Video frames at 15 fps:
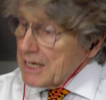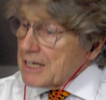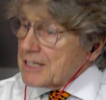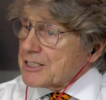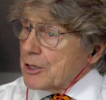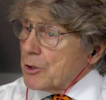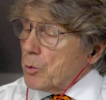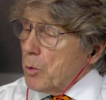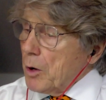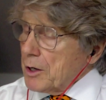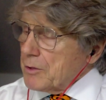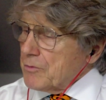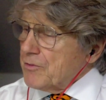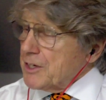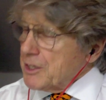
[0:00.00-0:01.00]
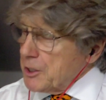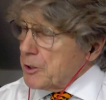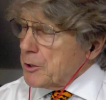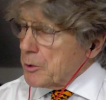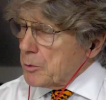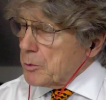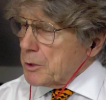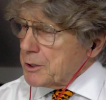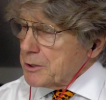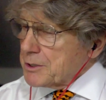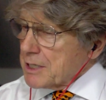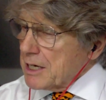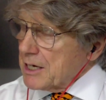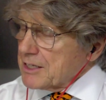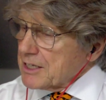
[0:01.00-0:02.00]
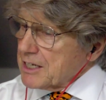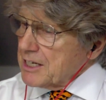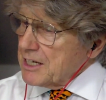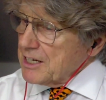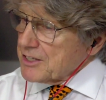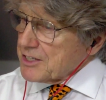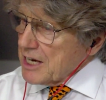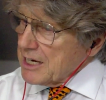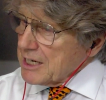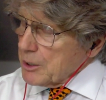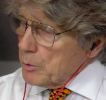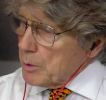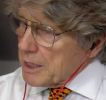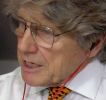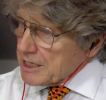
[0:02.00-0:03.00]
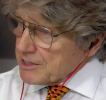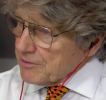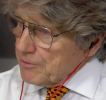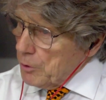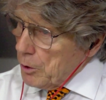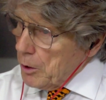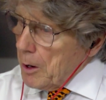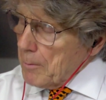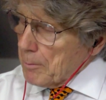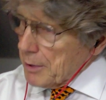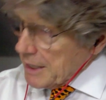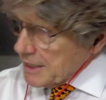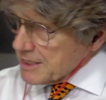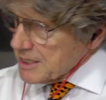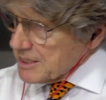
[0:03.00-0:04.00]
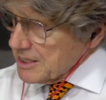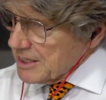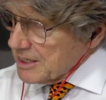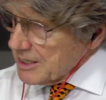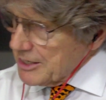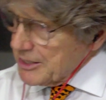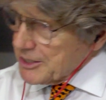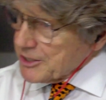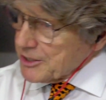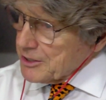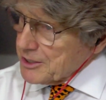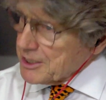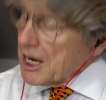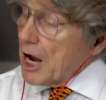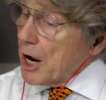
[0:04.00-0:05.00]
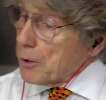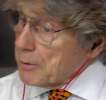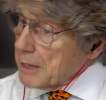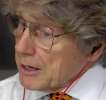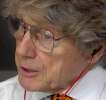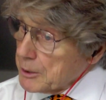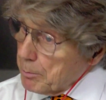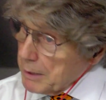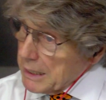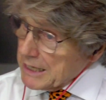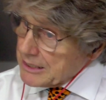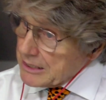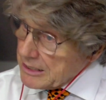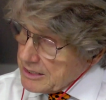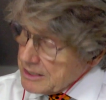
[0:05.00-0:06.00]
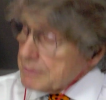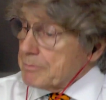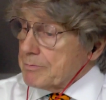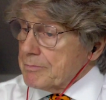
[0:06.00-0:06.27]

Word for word: So what for you would you say are the key takeaways for practicing clinicians around the planet?